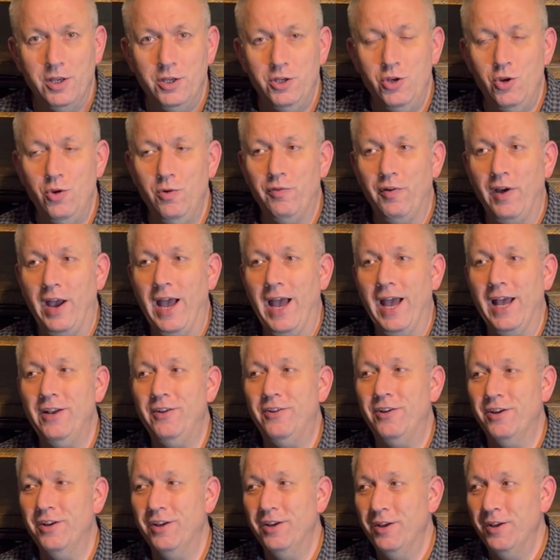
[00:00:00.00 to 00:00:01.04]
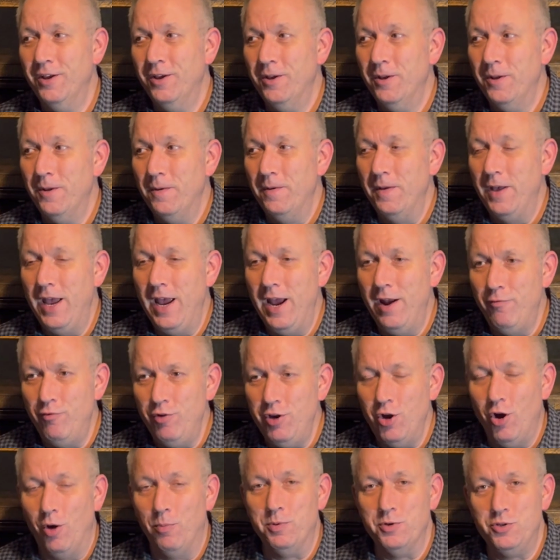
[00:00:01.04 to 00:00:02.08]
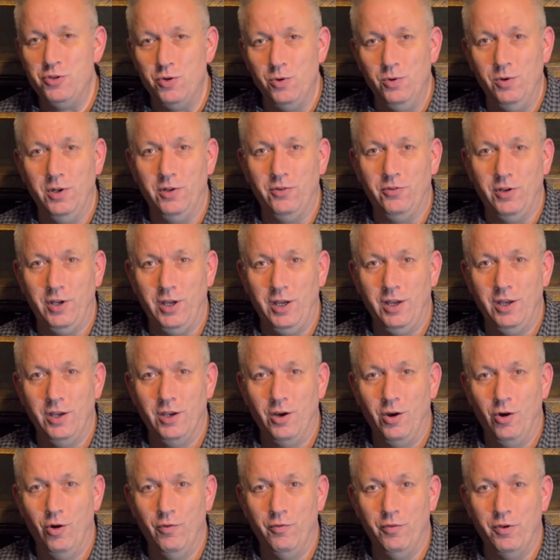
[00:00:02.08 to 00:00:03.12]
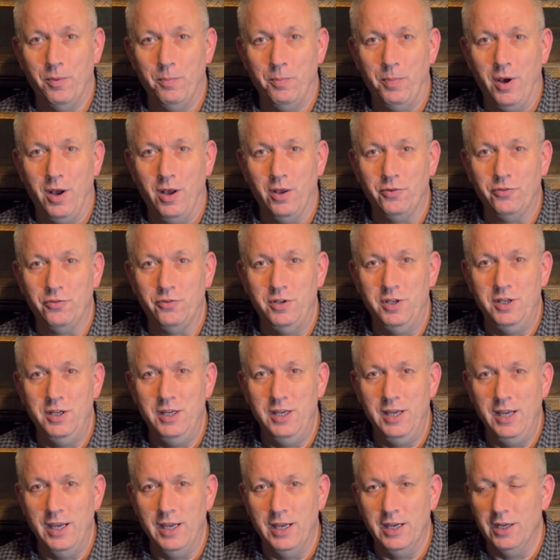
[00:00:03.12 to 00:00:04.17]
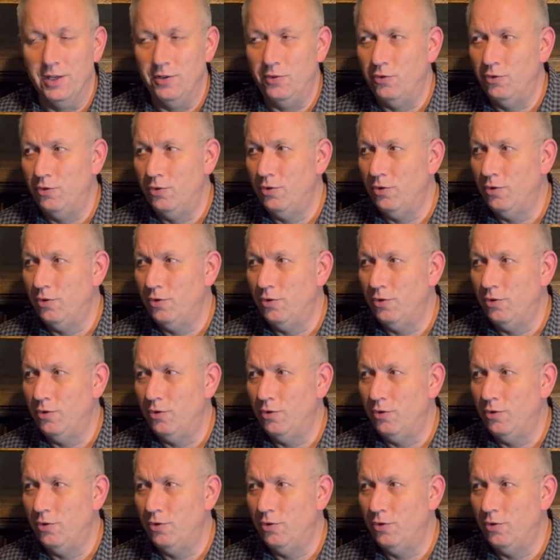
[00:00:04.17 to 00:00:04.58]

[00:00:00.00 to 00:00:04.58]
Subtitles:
you've had every opportunity over the past year,